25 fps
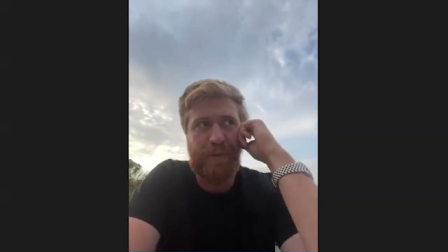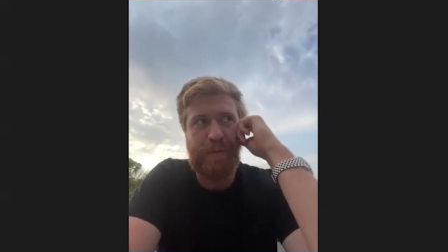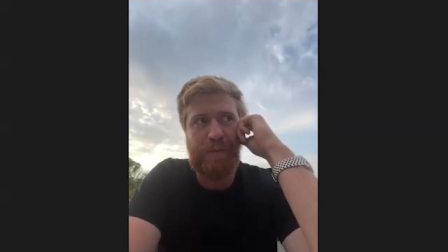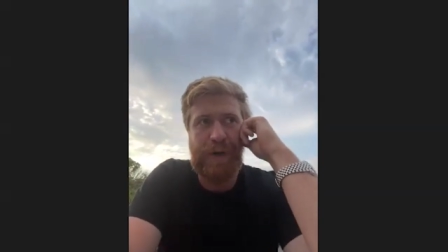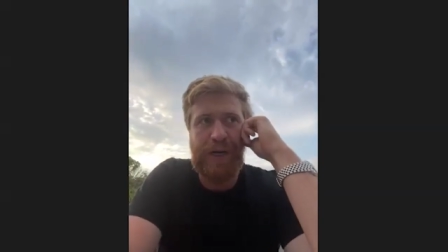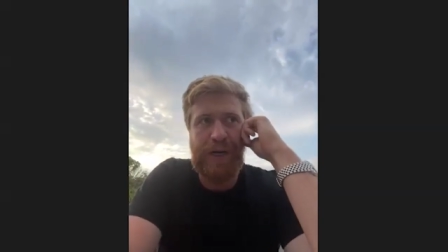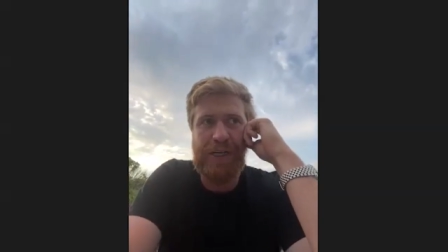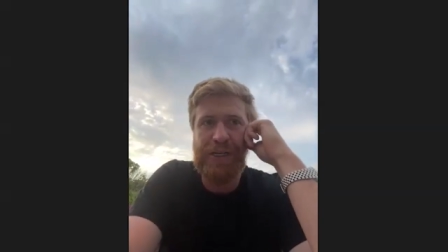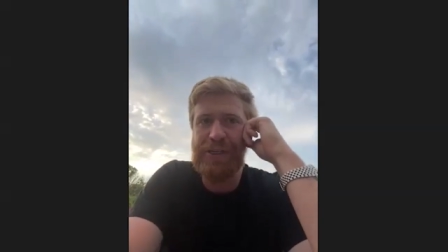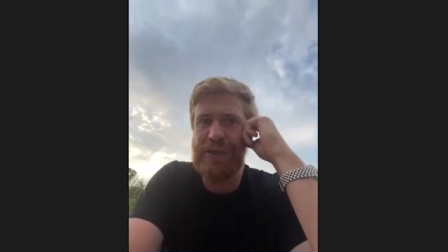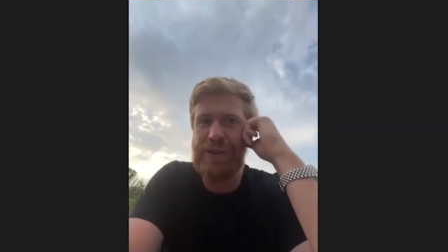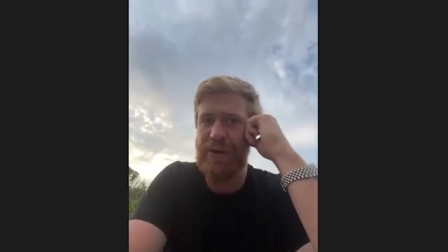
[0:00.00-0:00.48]

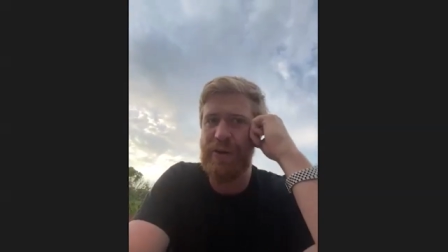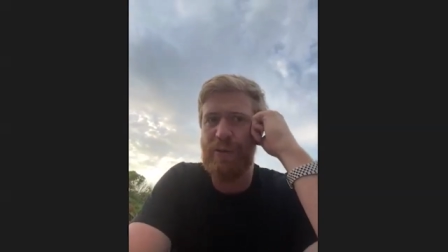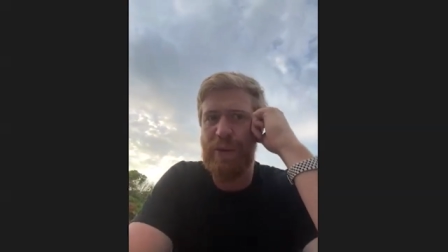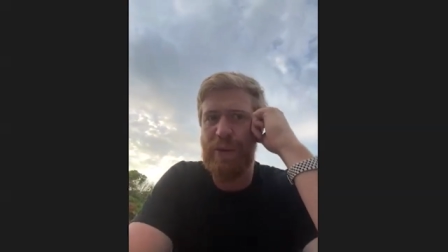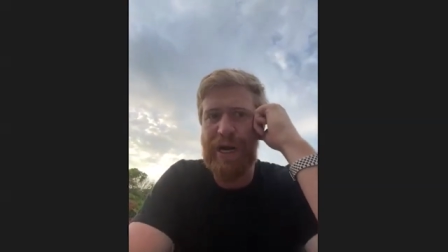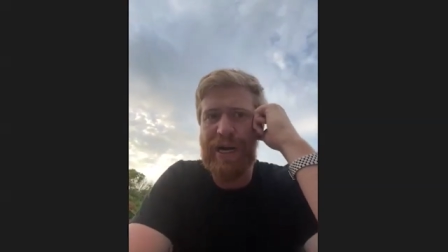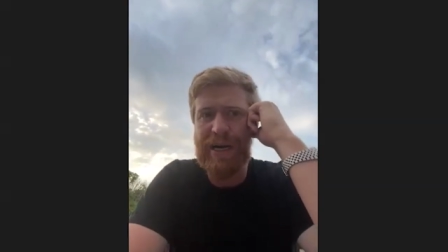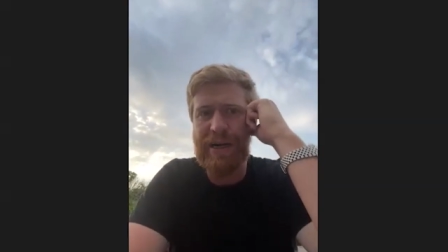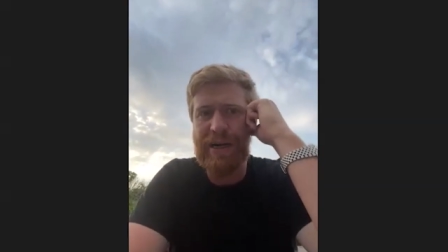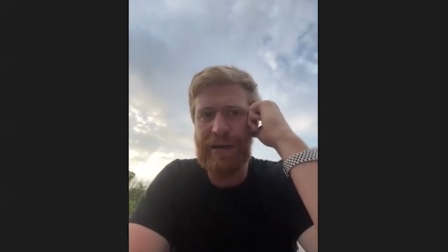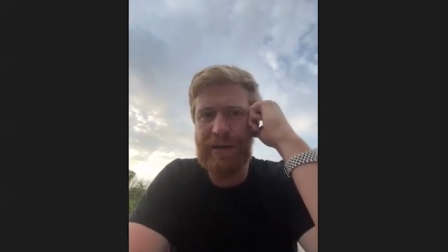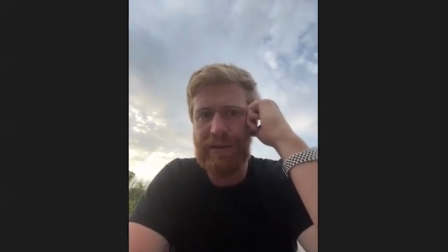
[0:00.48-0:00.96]
weren't sure
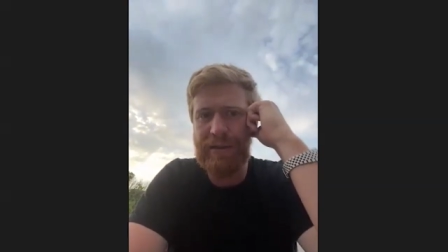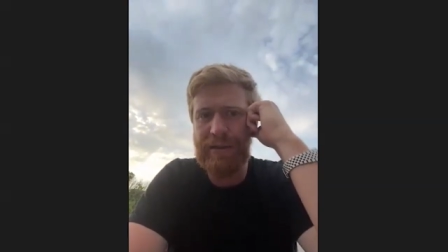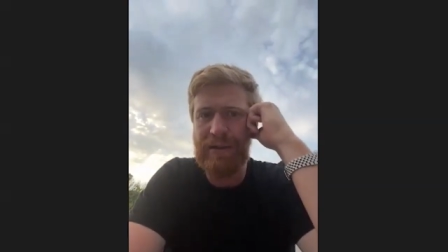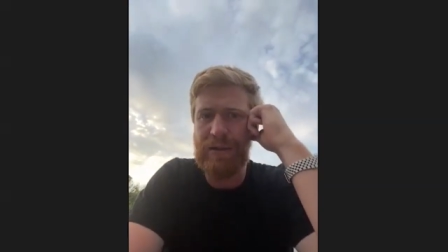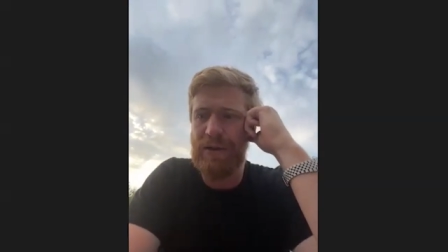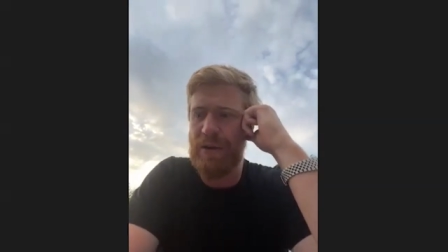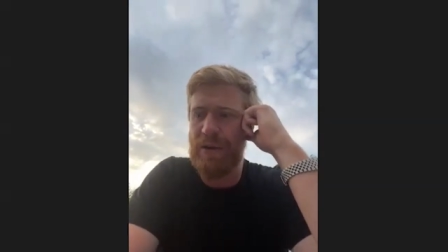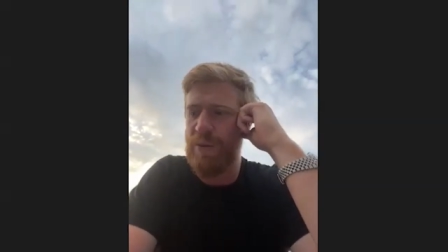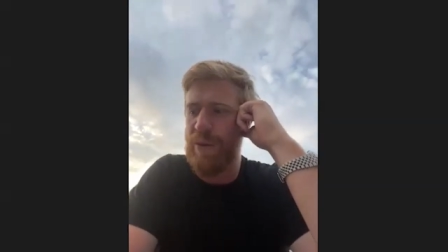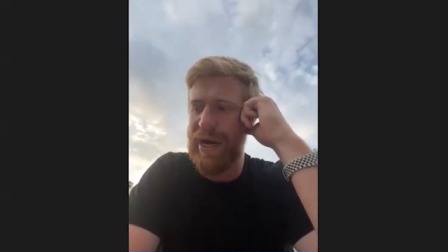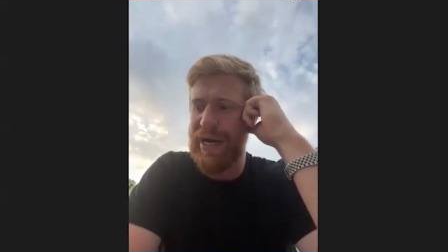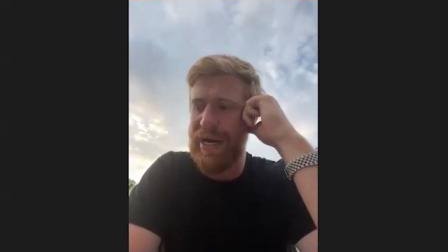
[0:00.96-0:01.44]
where
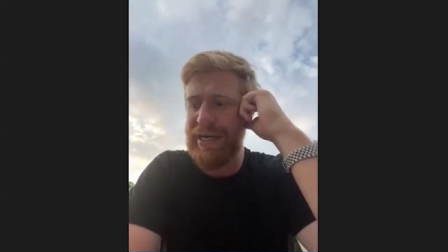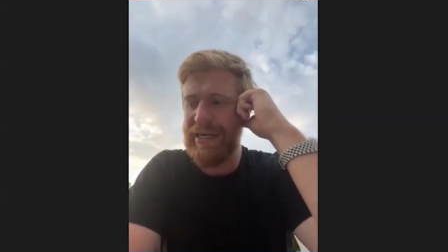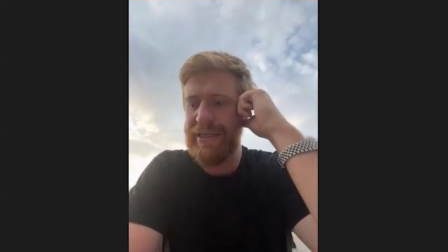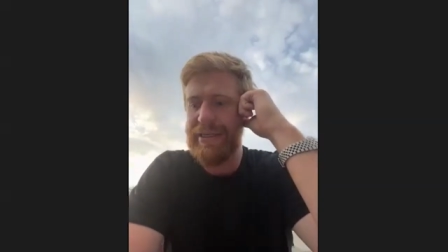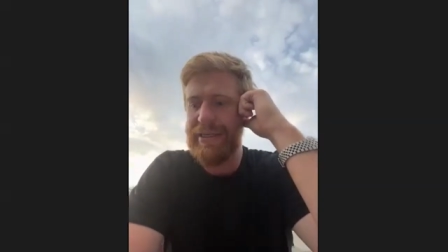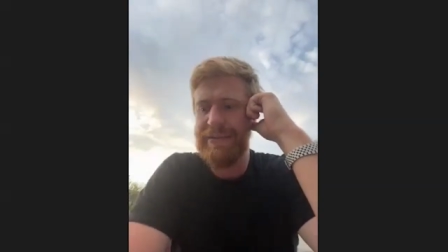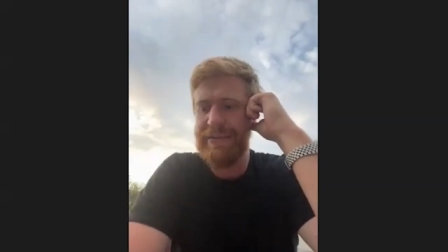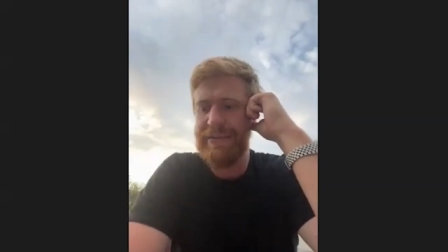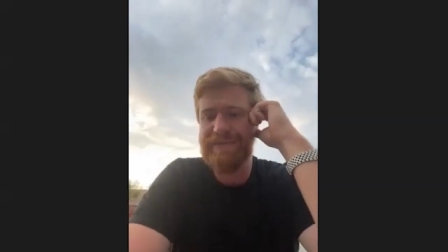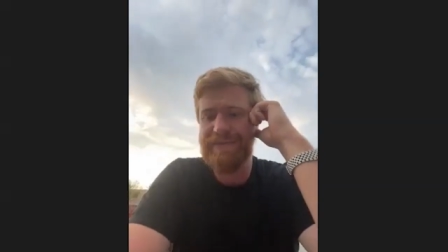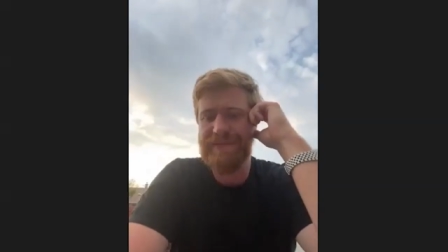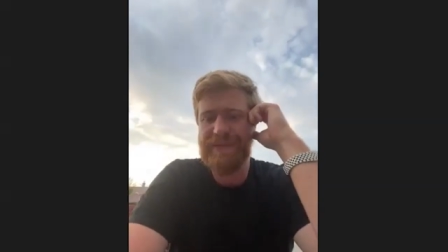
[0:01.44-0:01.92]
or when,
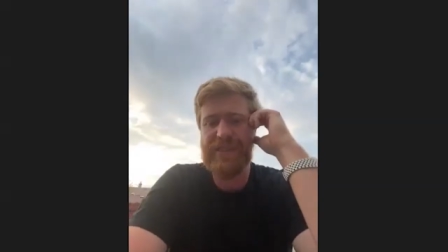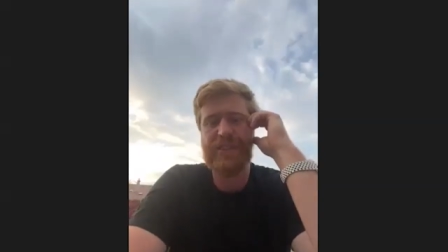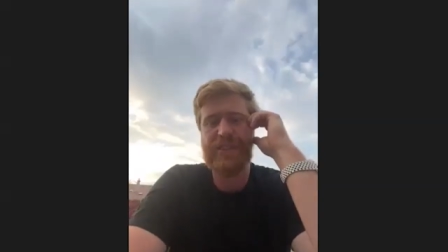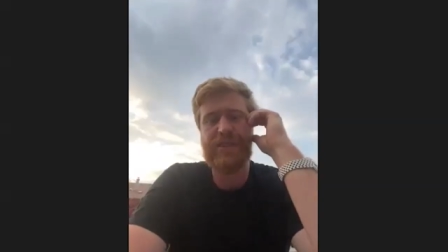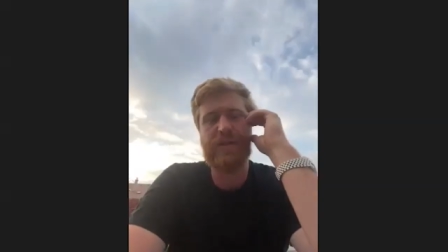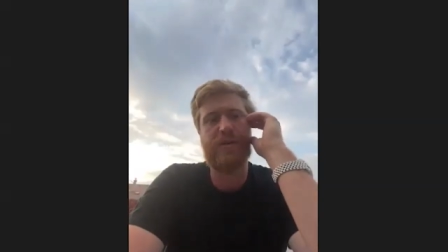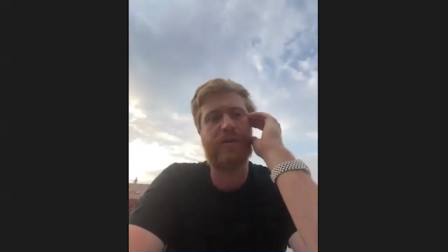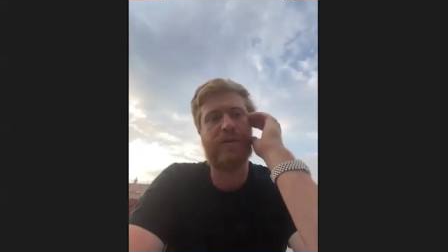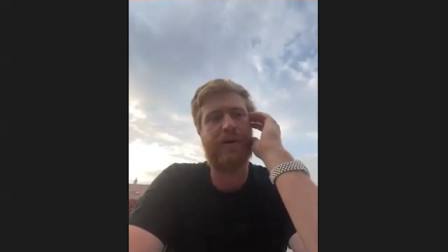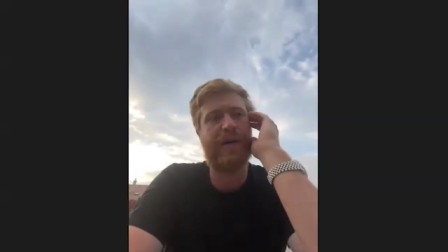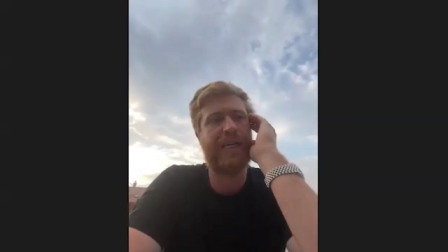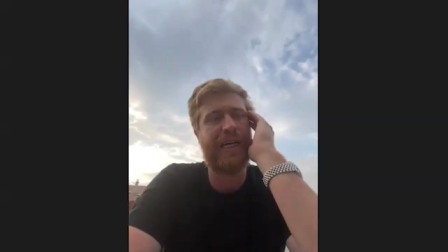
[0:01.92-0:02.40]

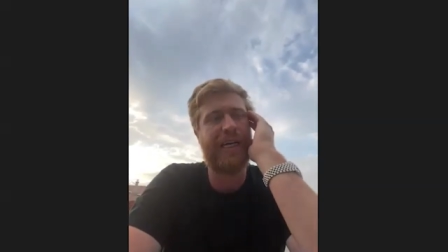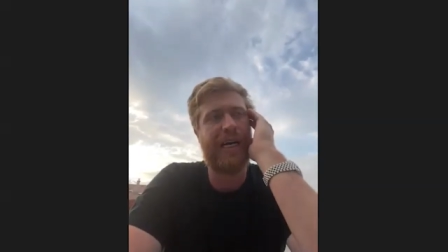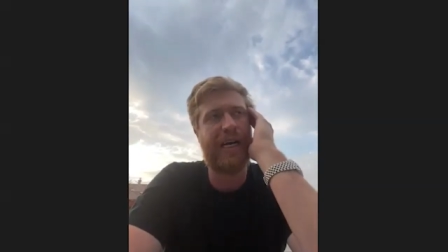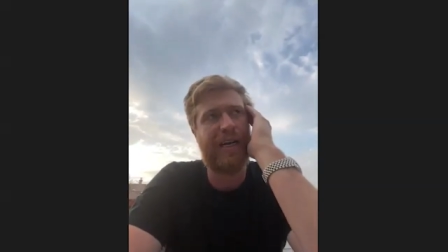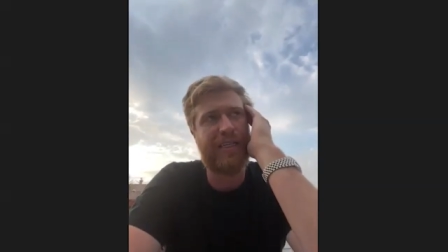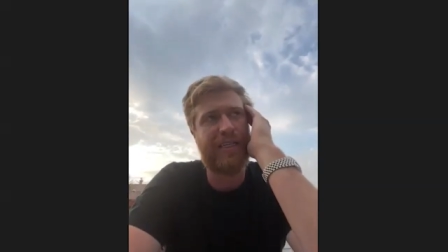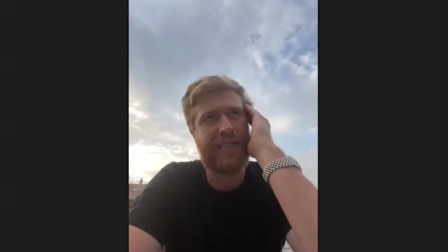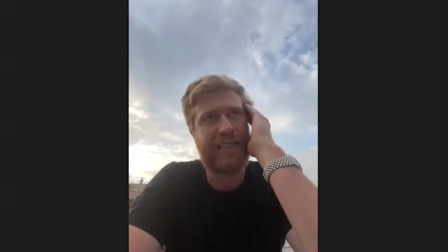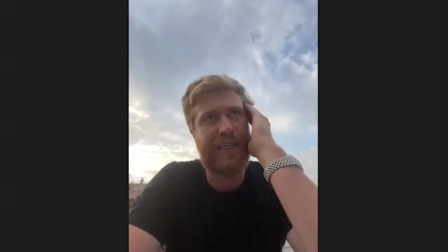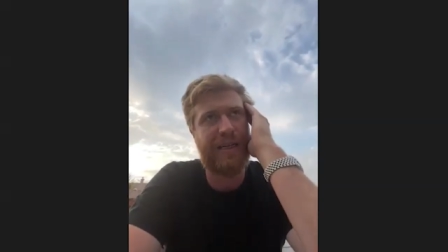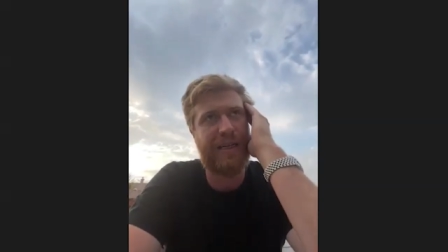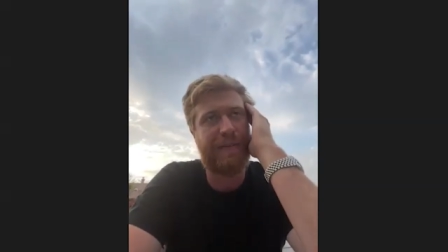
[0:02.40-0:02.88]
so I kind
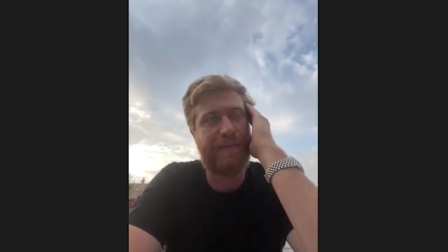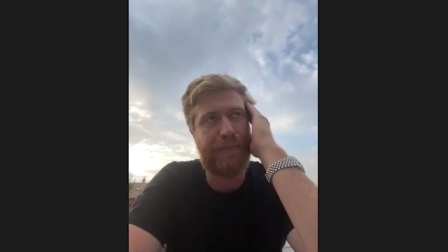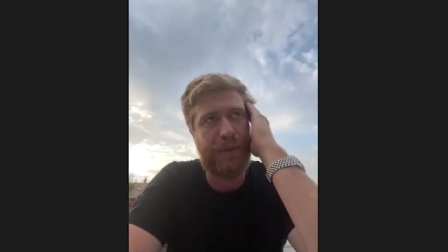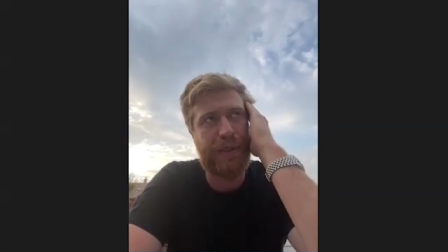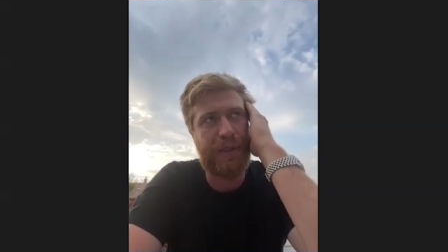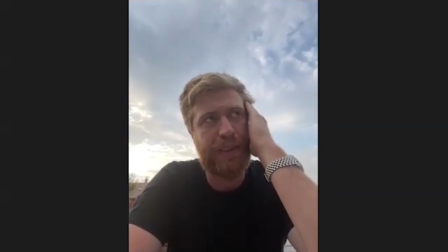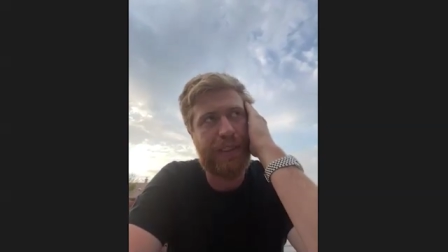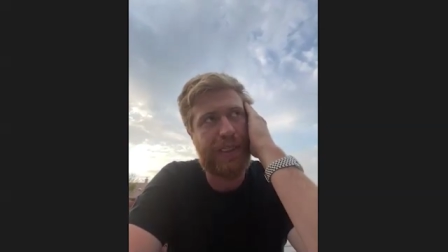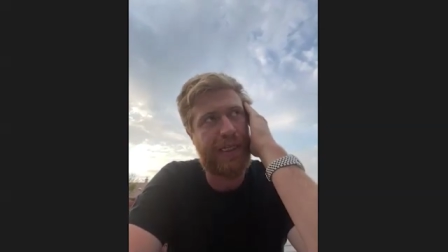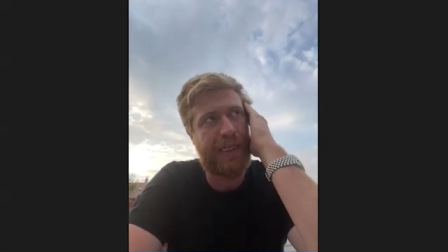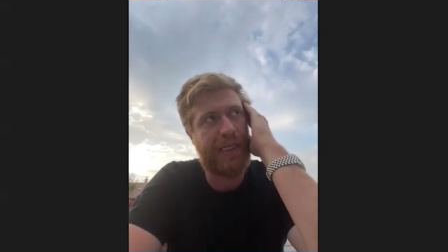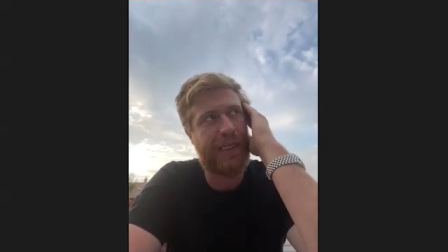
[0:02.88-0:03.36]
of stayed
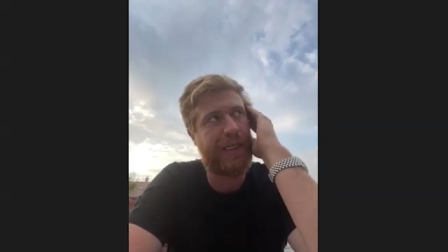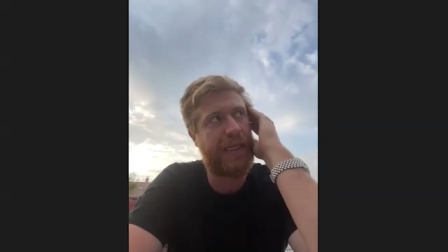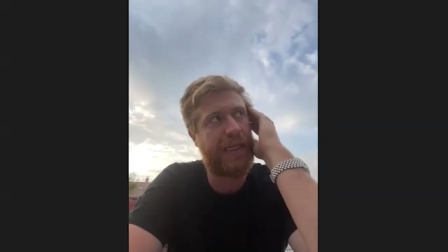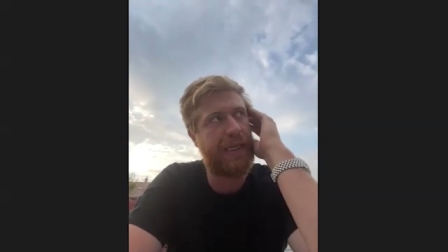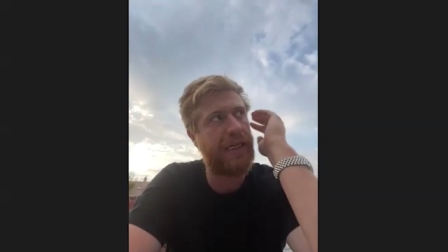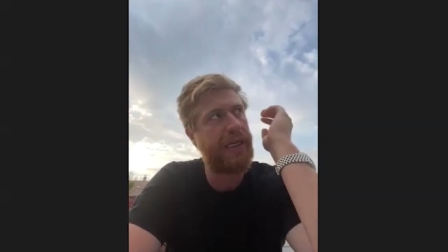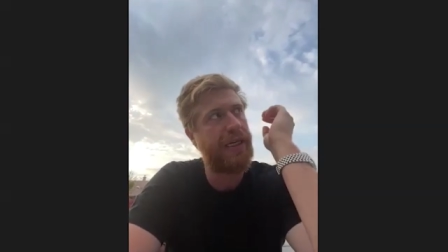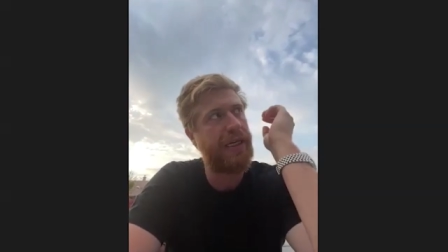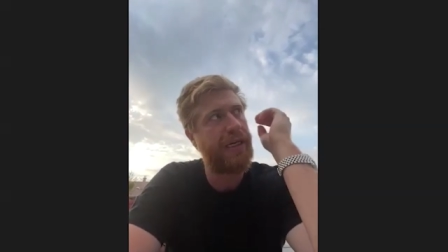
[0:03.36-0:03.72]
put and uh,